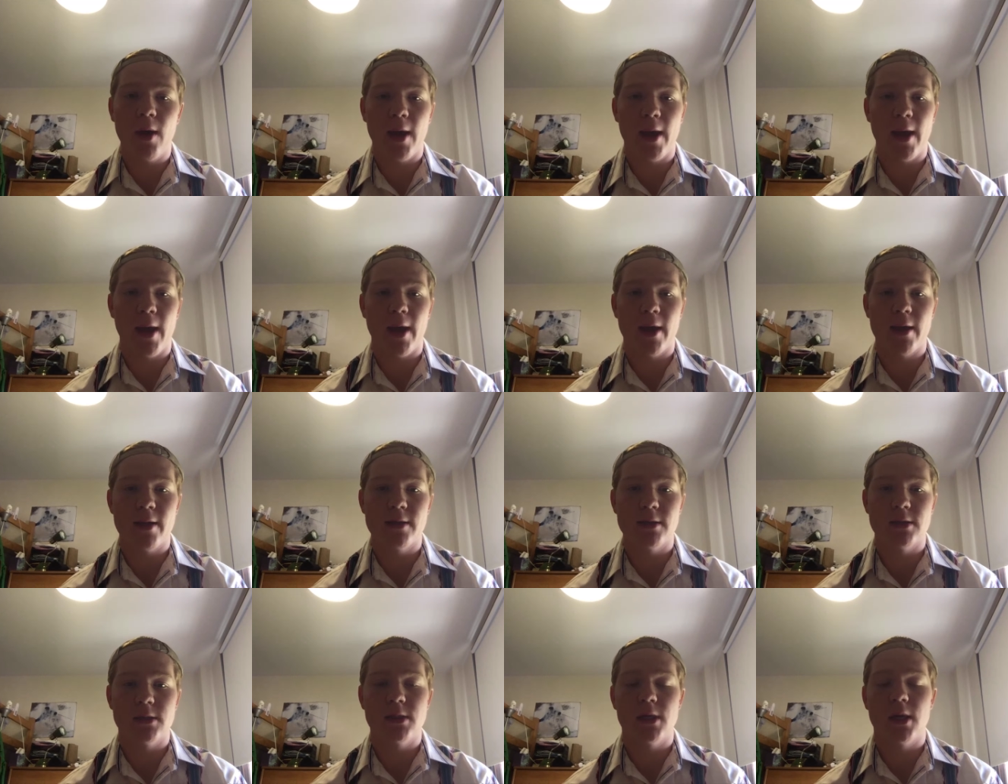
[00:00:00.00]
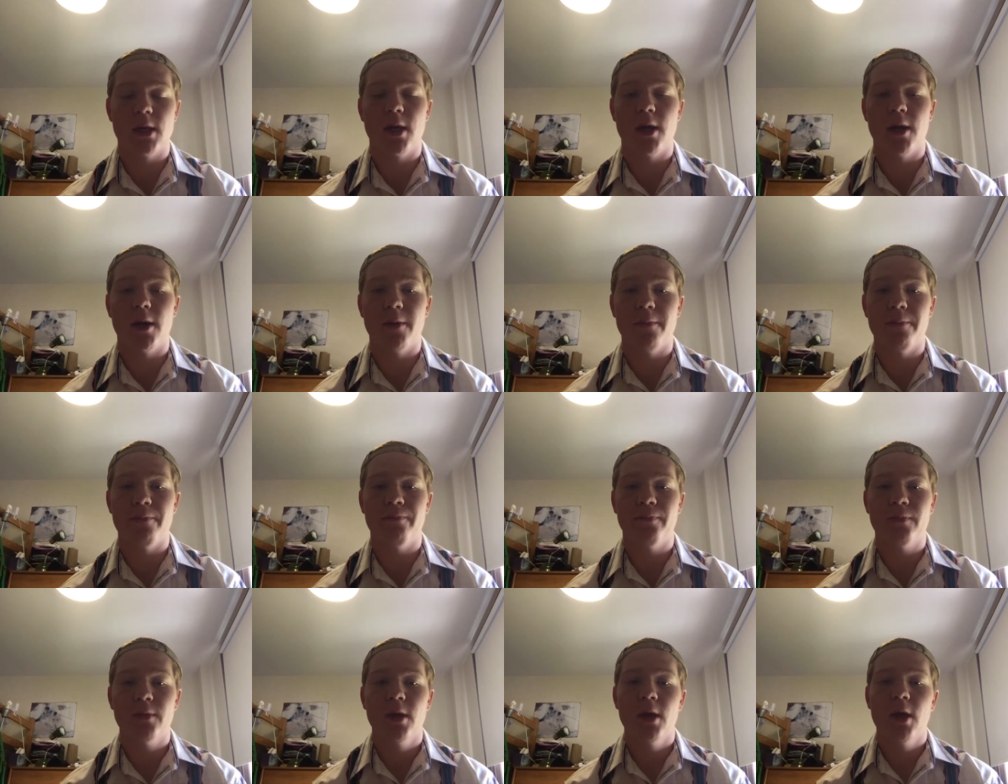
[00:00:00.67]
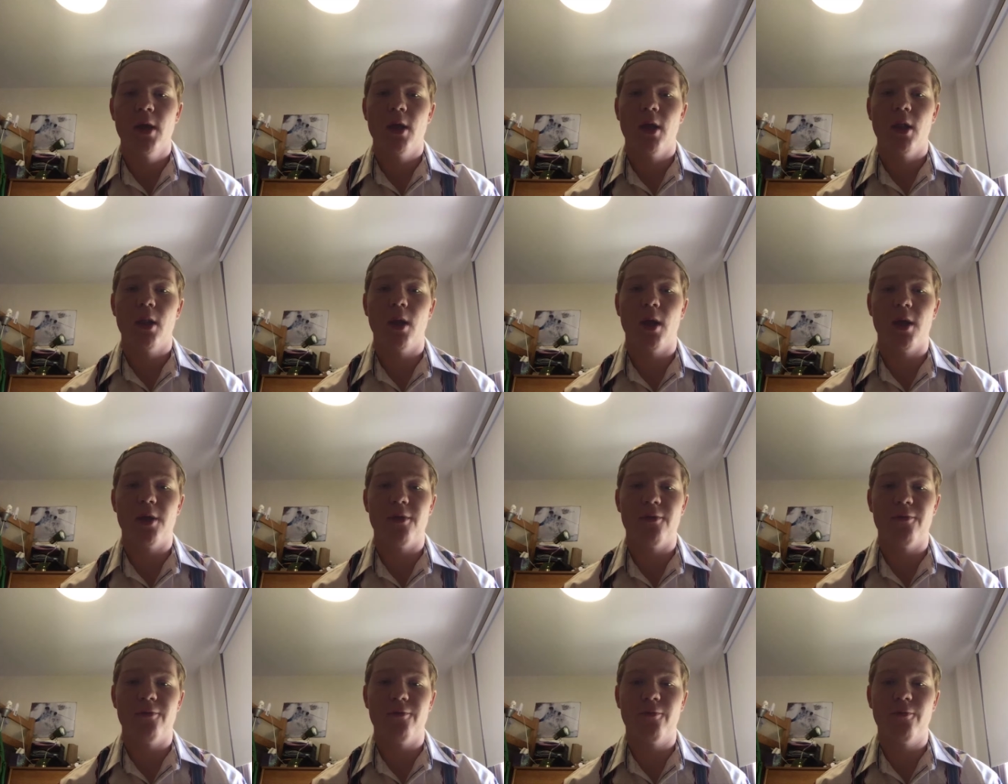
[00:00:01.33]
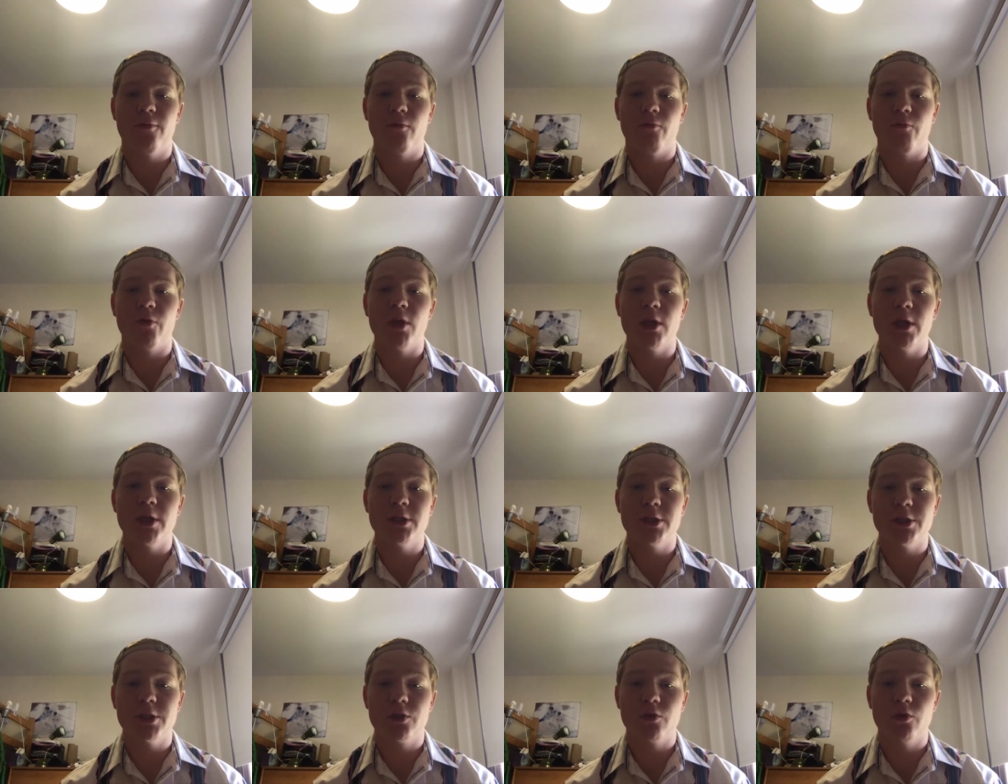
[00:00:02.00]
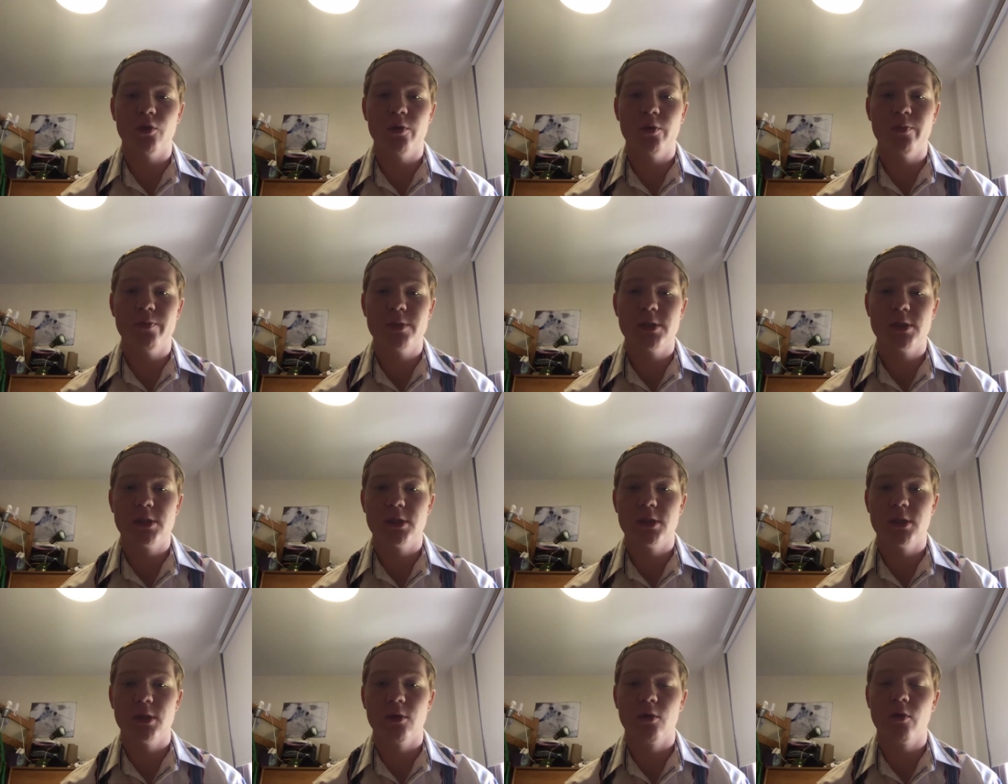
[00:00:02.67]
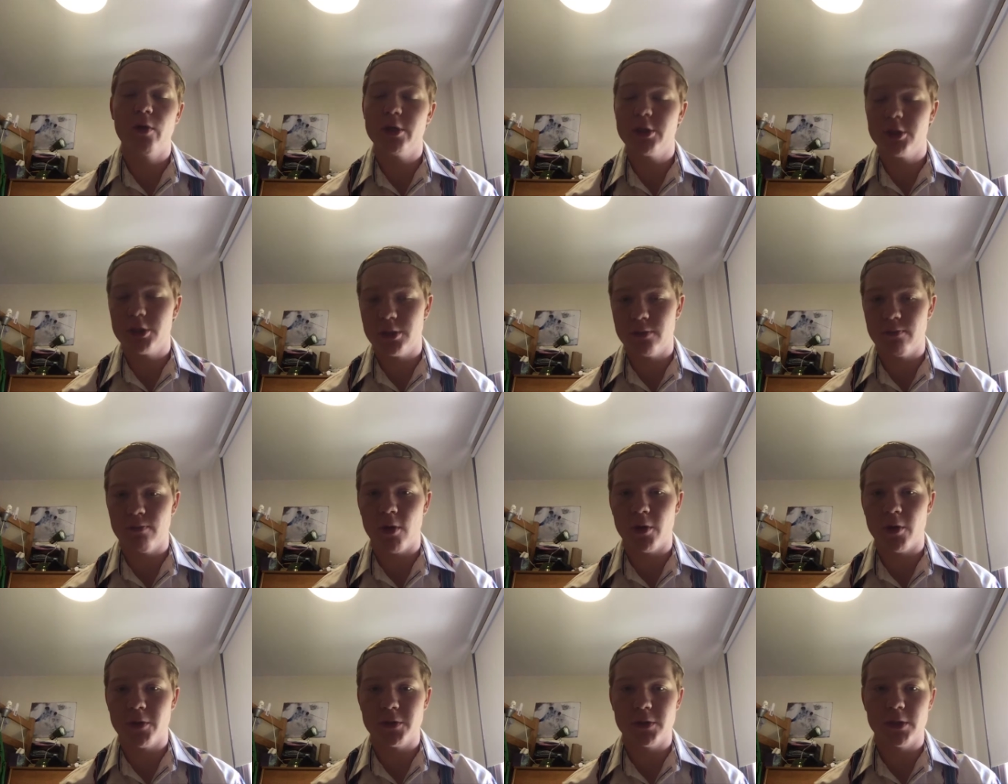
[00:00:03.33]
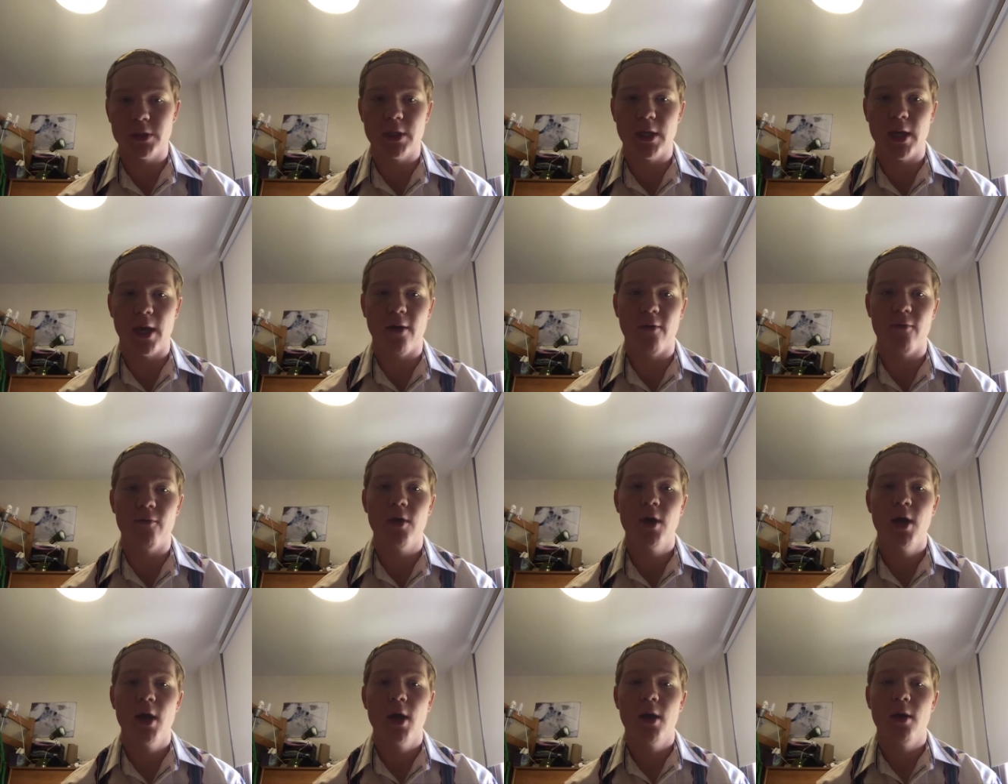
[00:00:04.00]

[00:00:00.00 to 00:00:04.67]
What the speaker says: and a lot of religious groups, Christian mostly, have